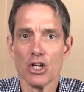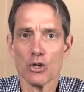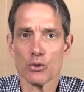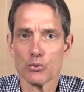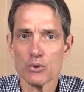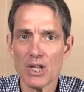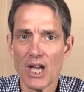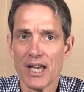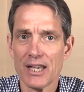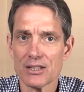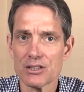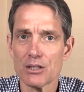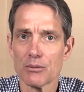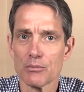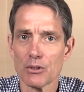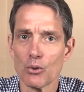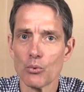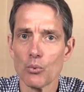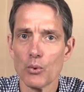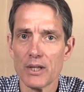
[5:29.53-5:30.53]
takes some of
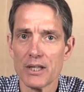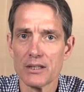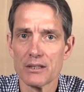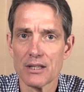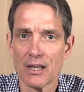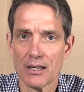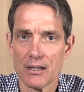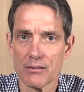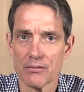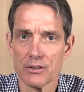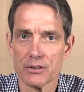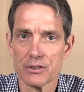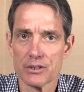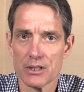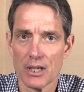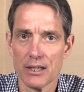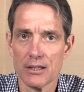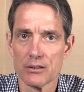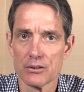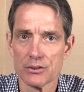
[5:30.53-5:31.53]
the wind out of the
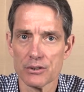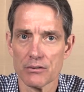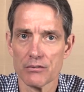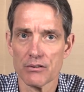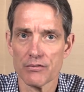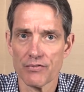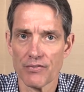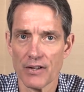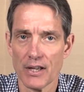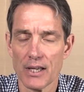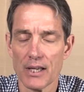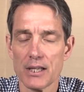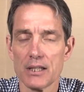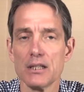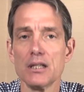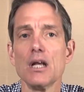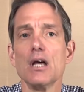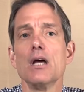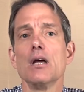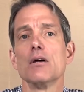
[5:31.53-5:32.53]
sails of the Fed
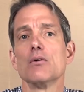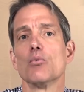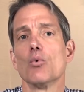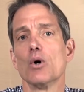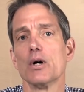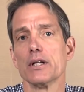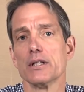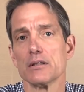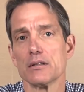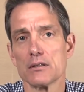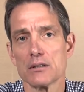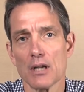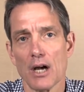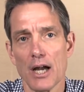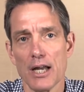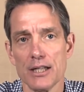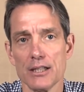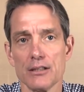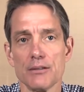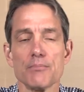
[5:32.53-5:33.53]
wanting to
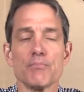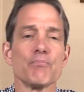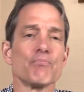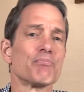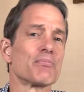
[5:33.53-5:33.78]
tighten,